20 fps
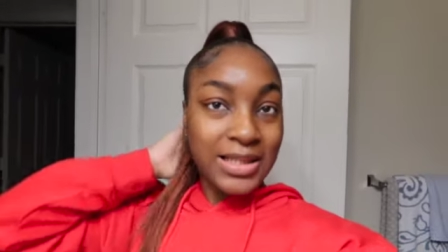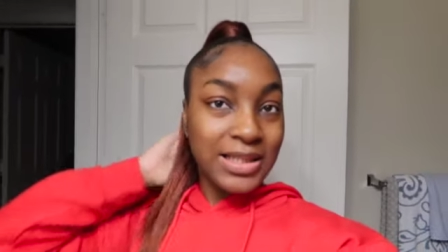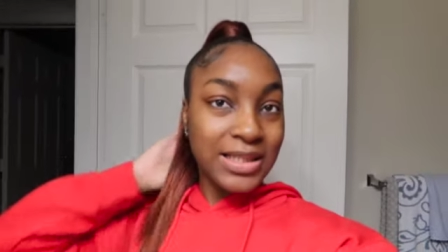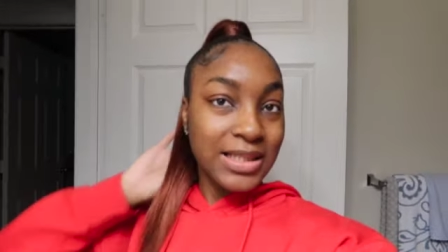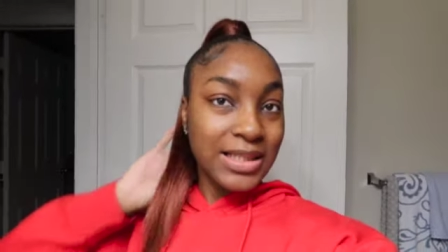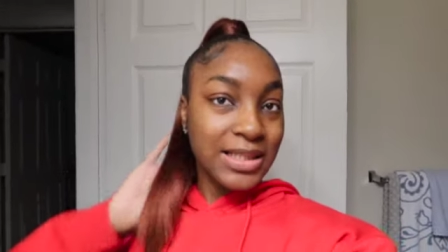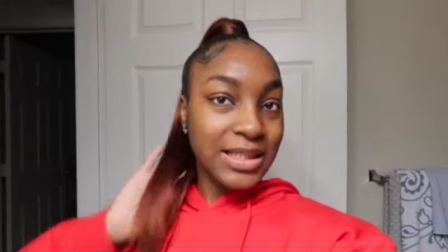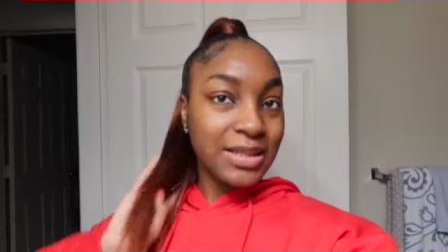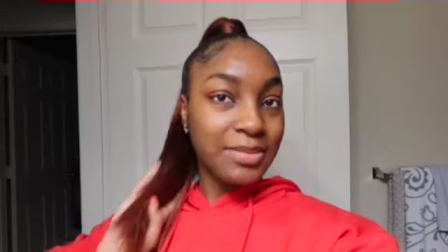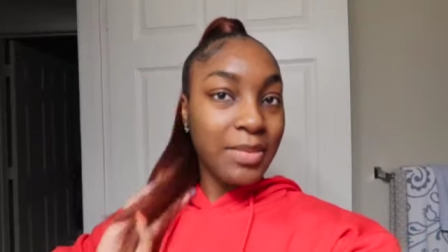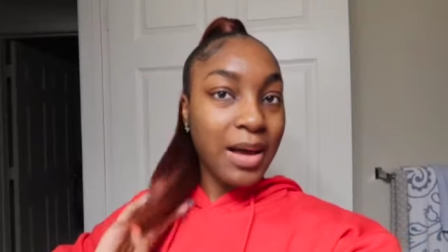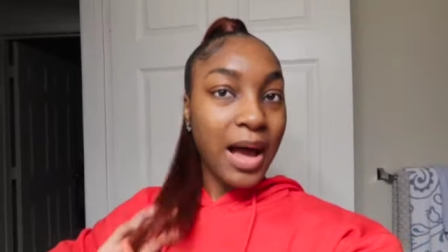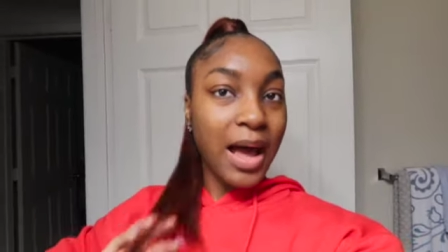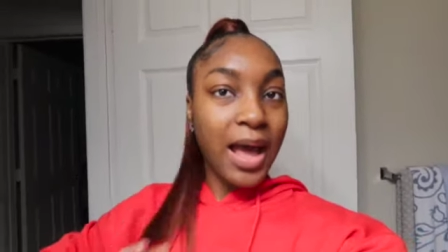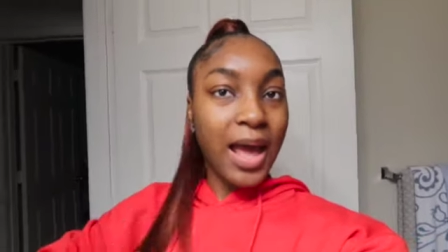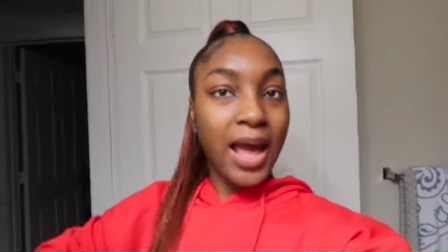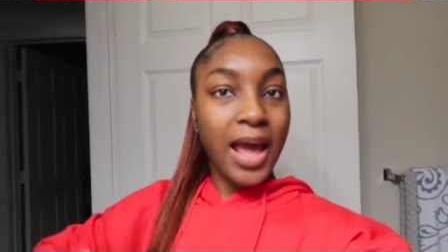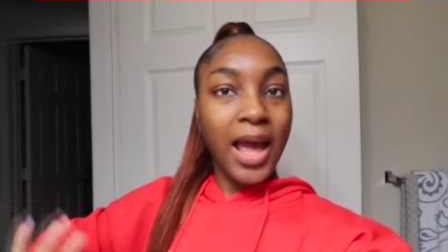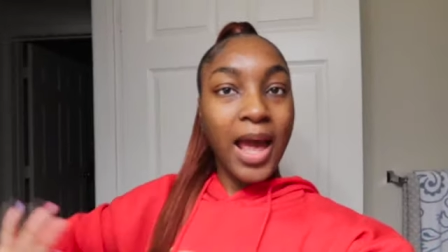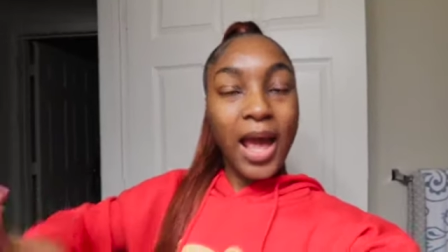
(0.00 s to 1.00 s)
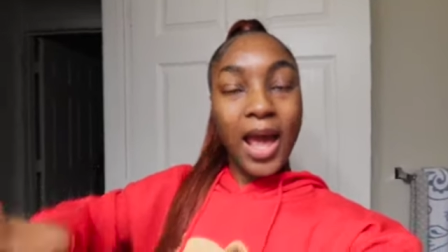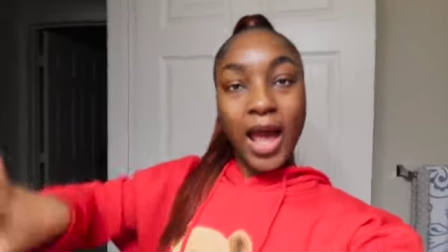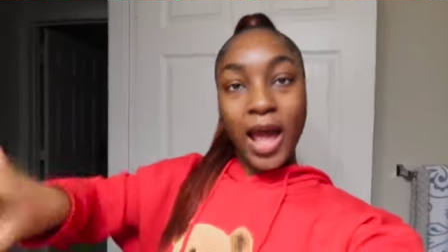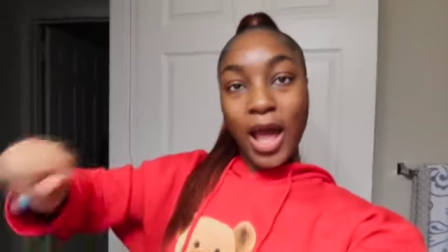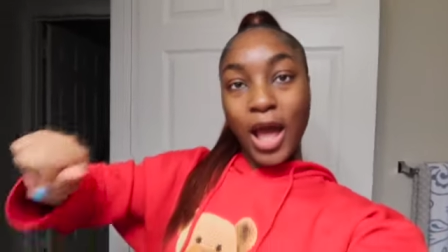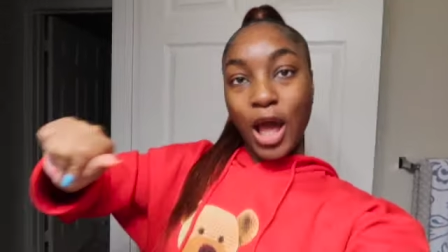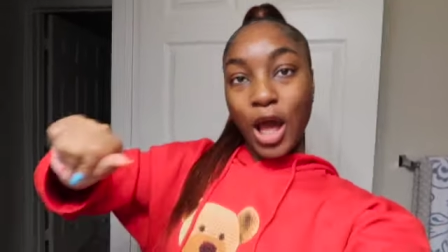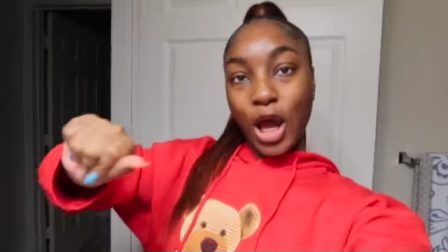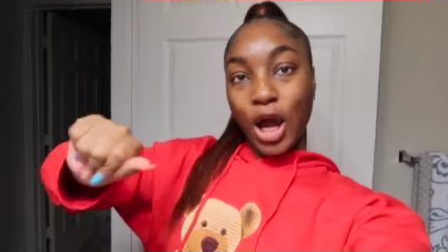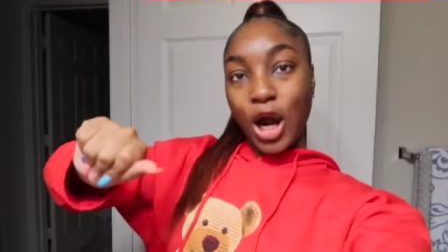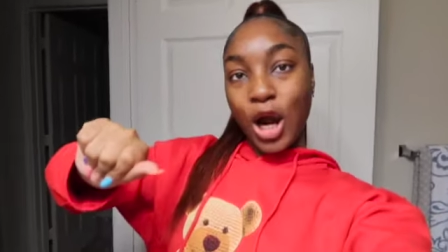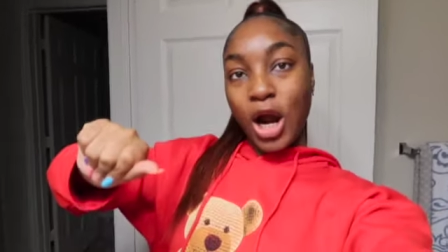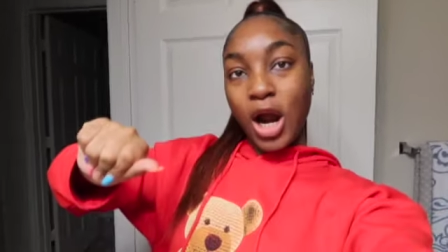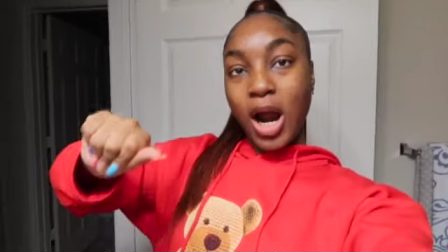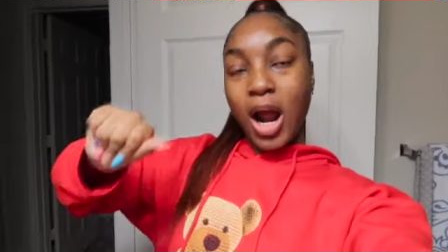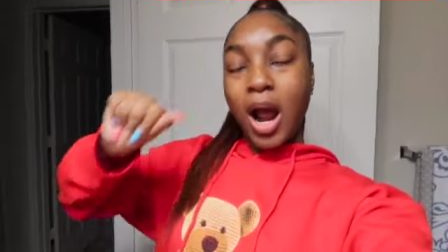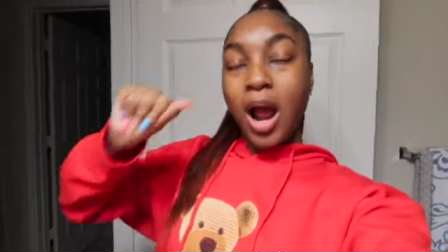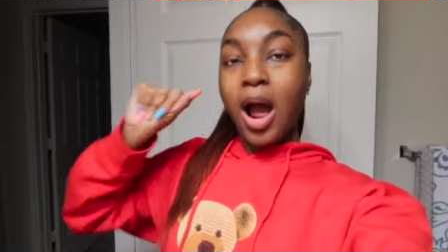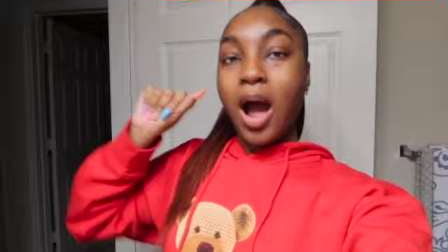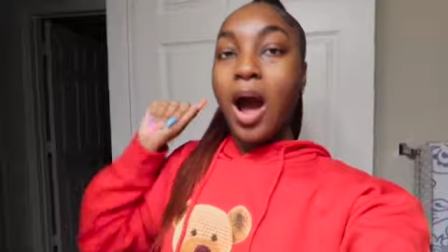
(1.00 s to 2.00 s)
this is my
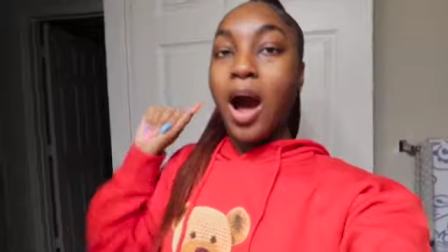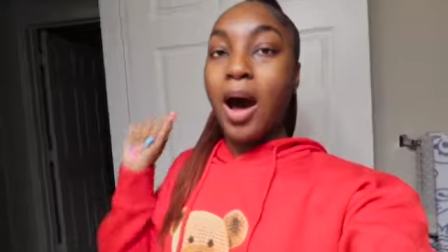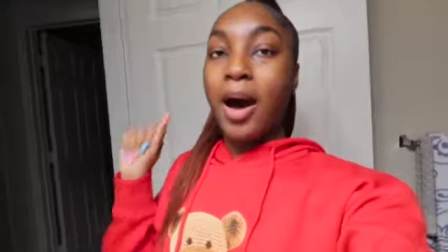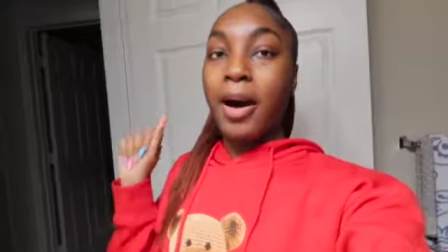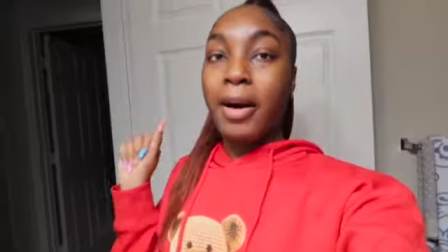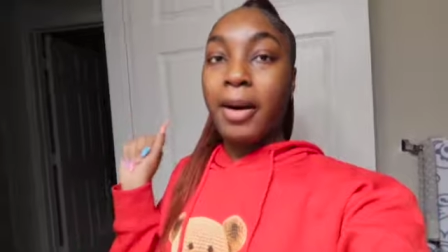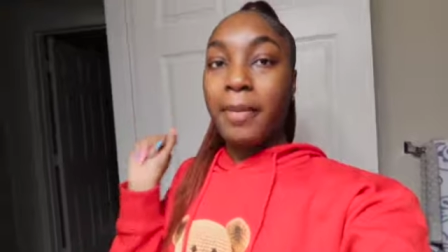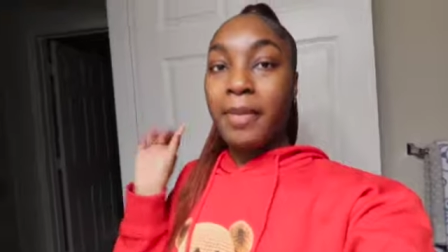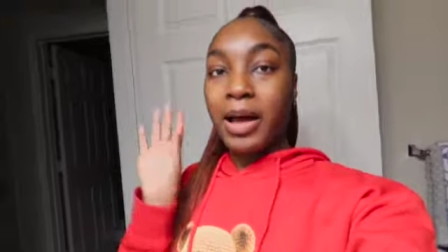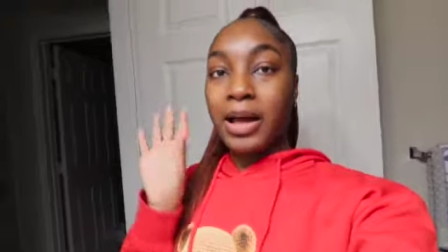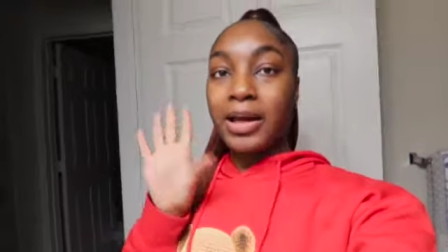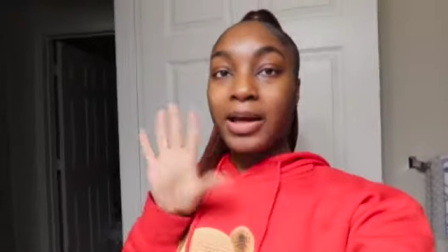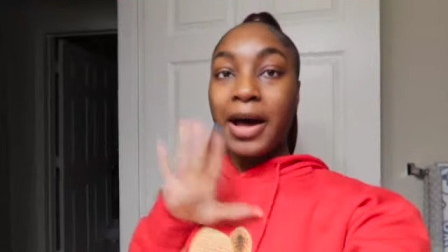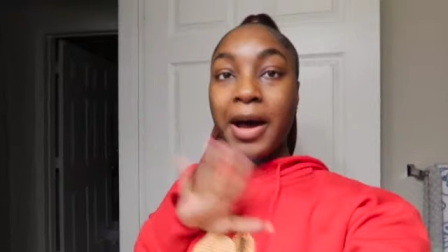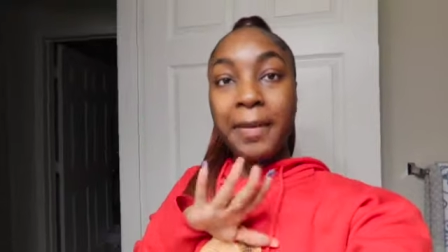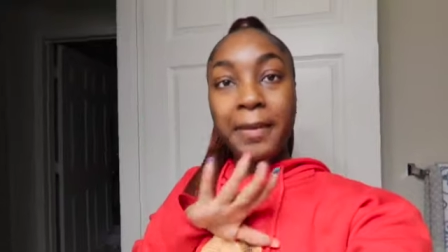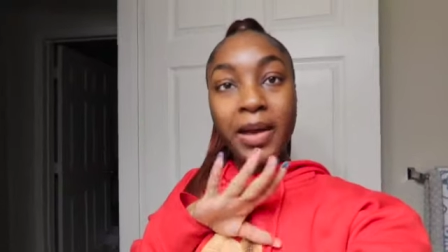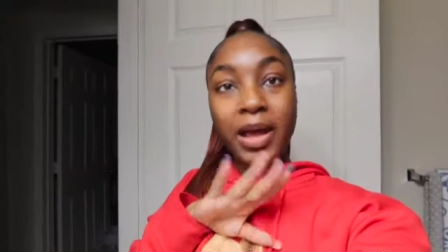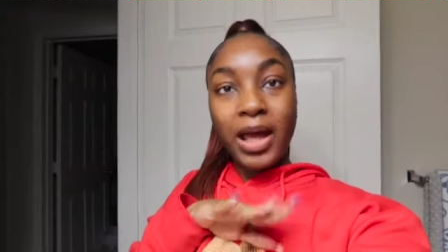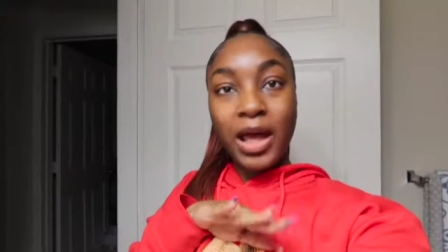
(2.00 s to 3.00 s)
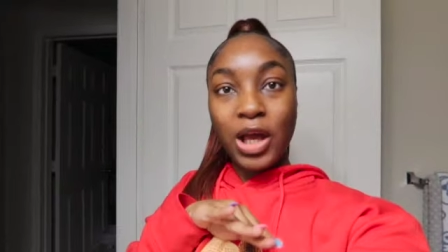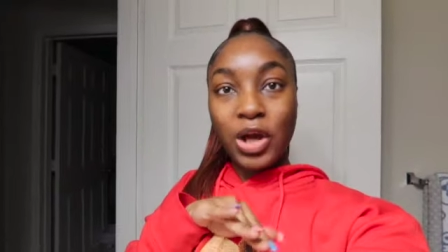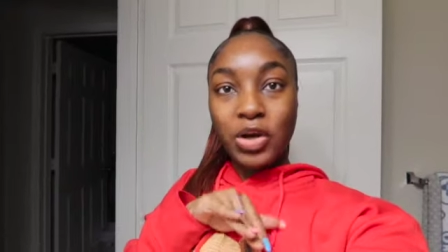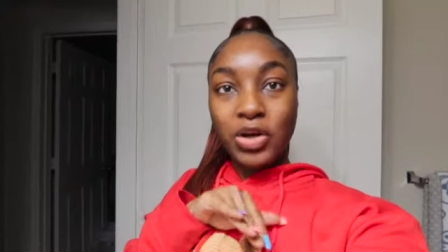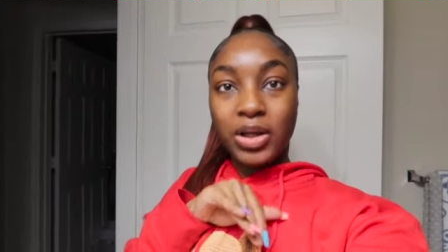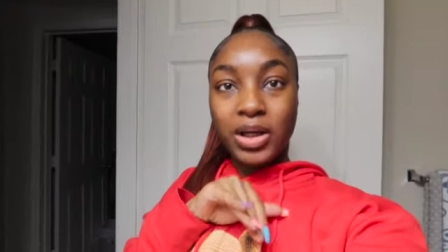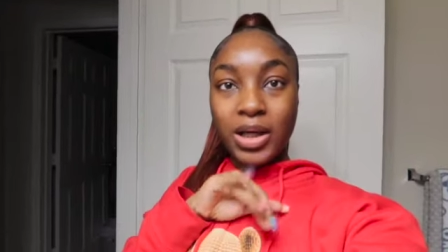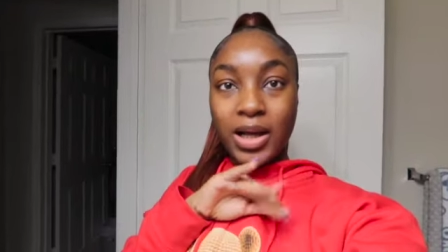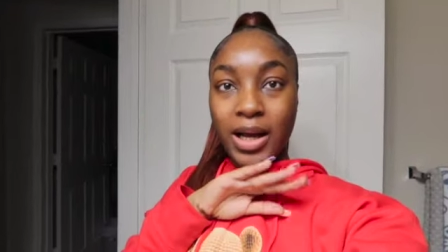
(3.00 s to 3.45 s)
hair. I got my hair done.